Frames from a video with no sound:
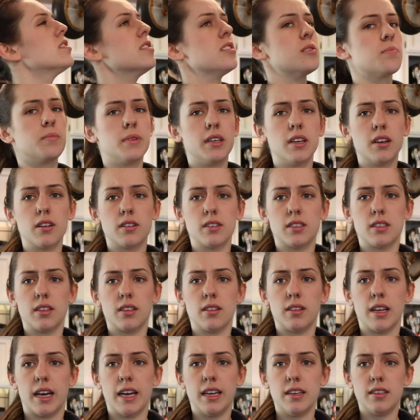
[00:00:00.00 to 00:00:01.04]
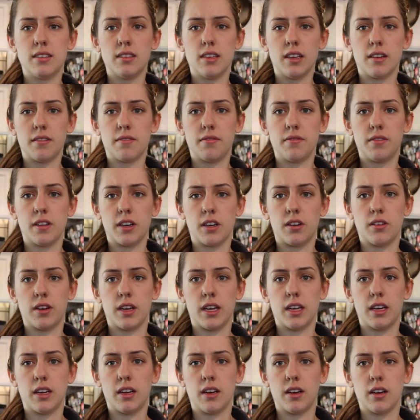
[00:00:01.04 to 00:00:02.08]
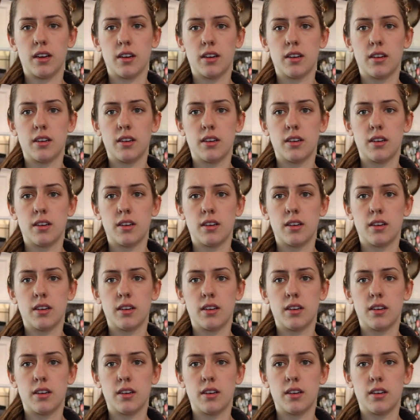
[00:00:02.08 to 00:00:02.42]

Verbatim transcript: it just me, or is the lights like flickering in here?